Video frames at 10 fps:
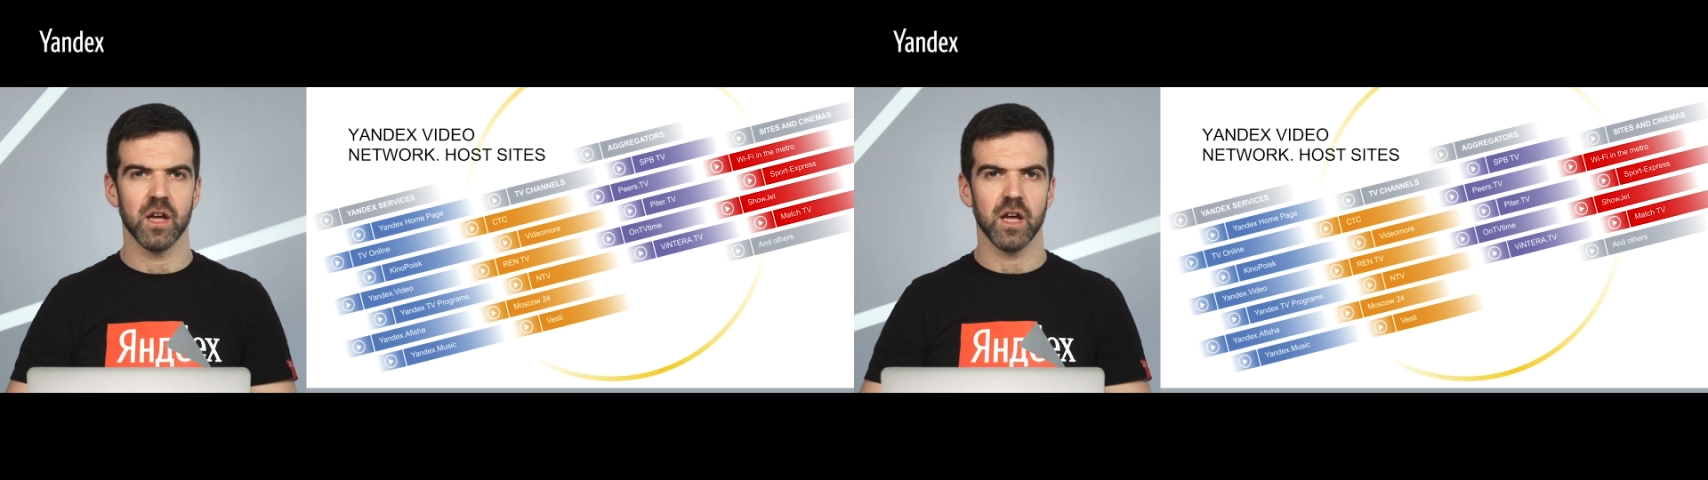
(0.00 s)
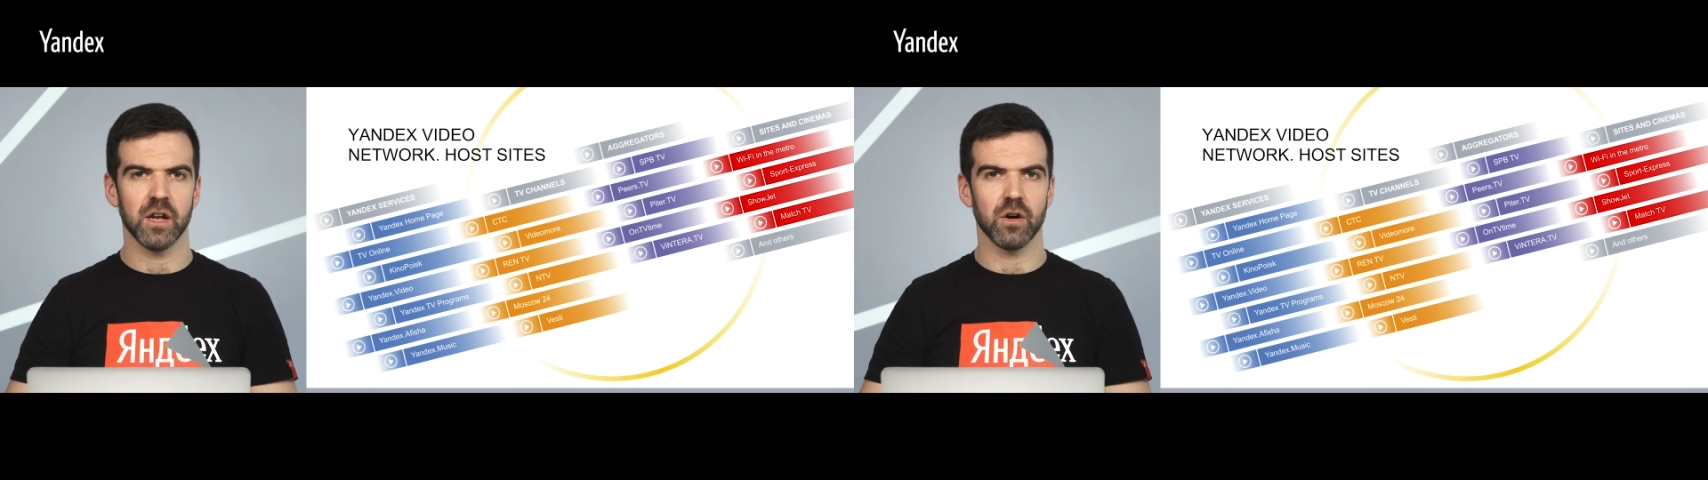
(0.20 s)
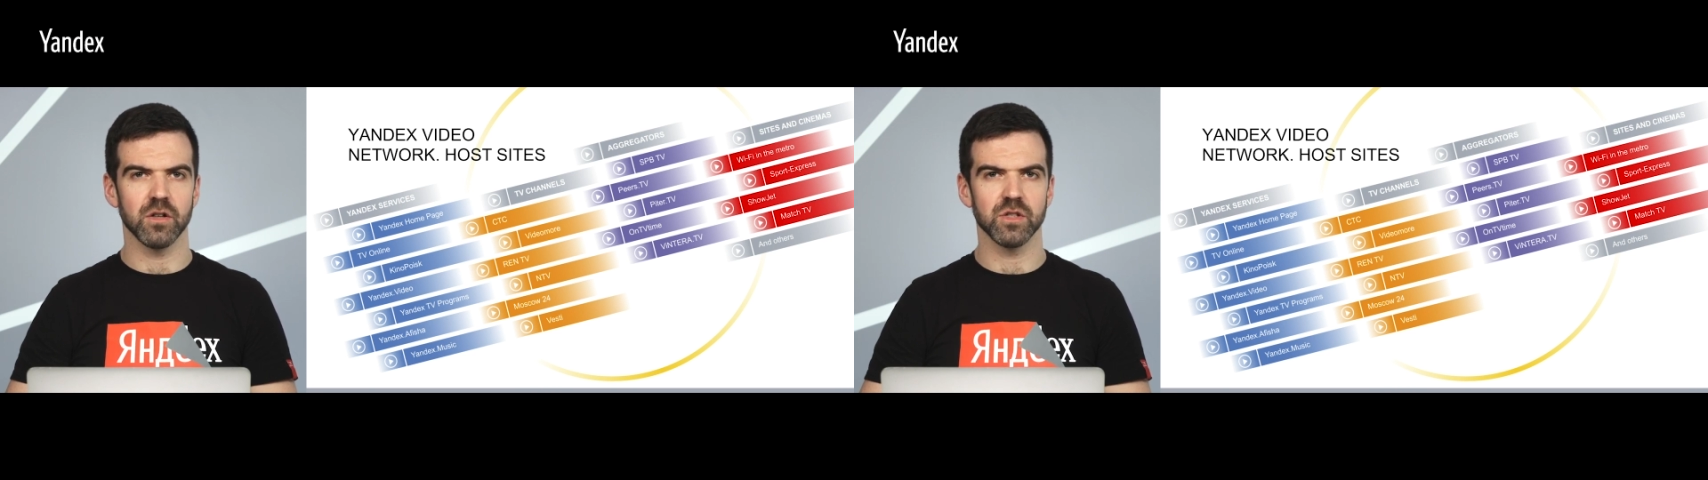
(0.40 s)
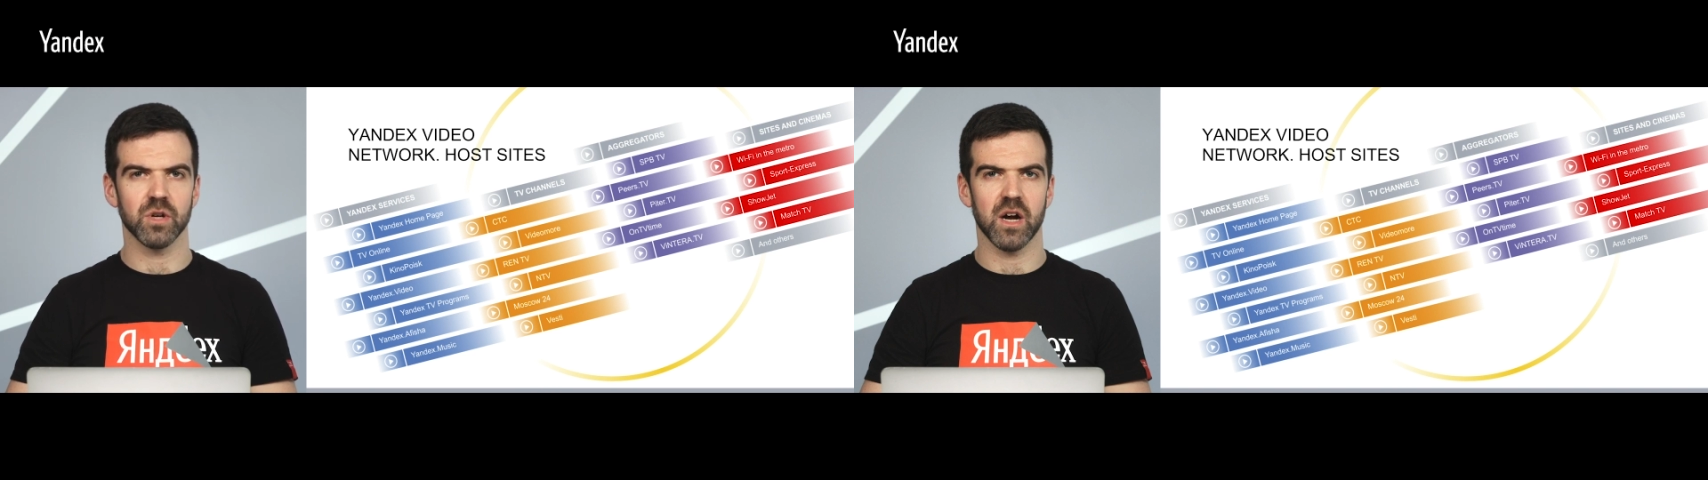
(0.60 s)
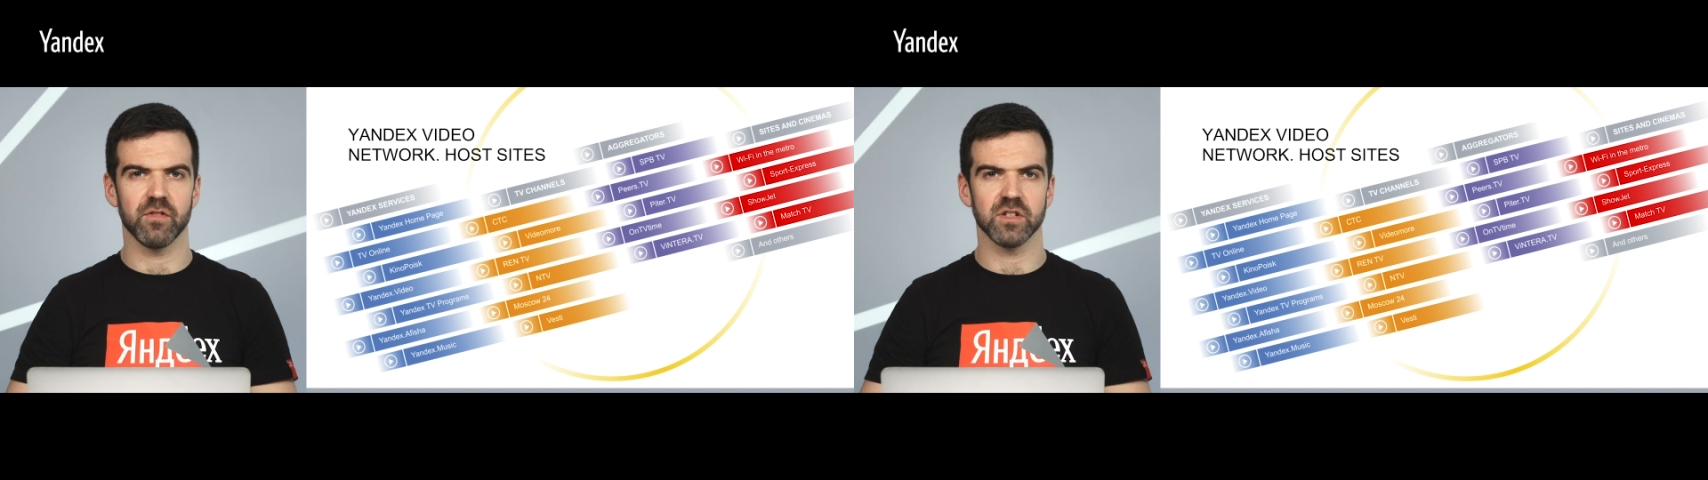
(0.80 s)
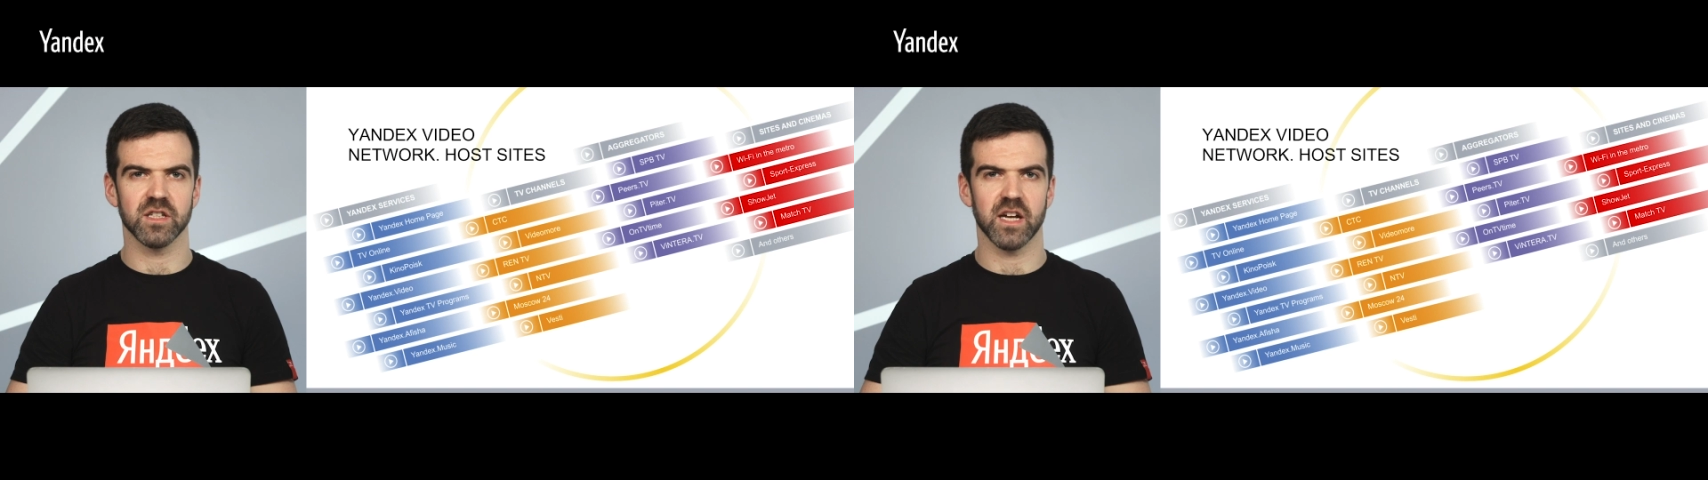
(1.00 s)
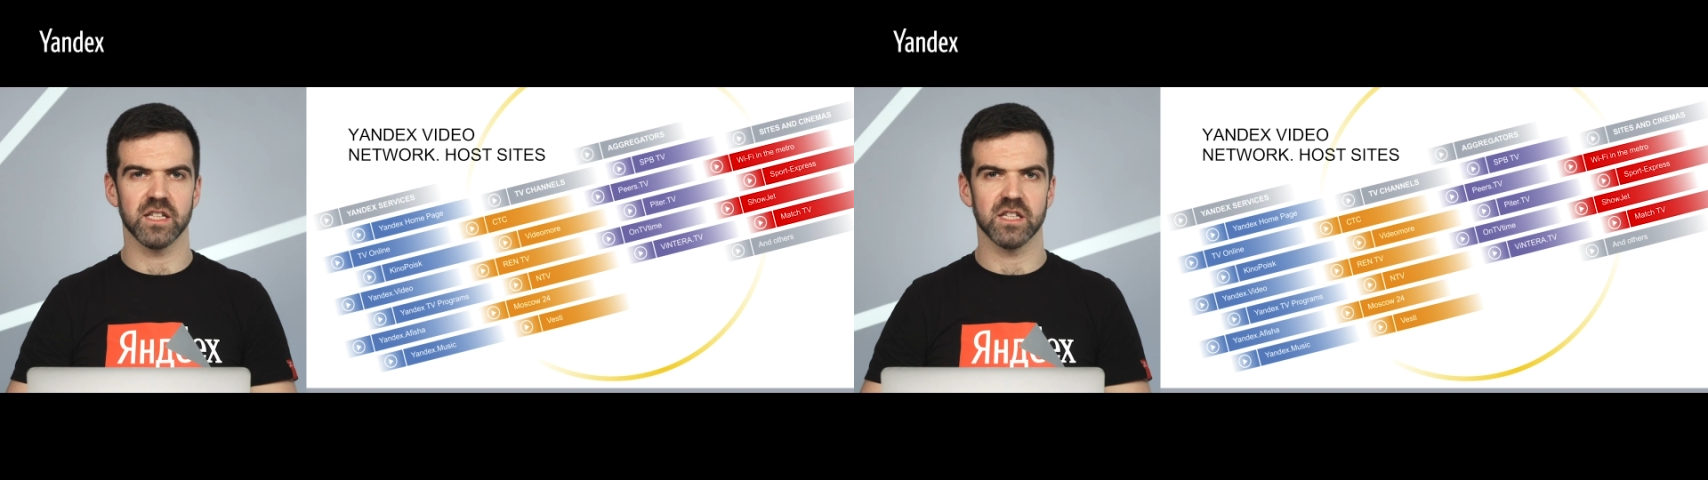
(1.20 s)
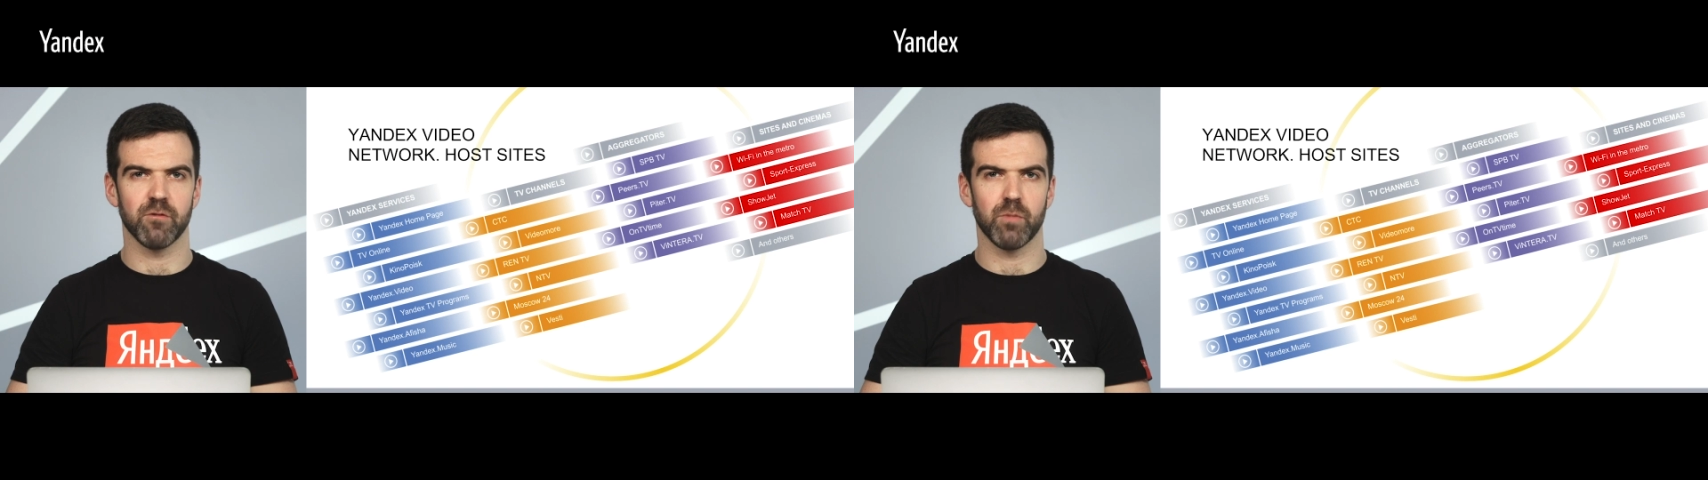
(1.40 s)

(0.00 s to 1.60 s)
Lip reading: It also covers sites of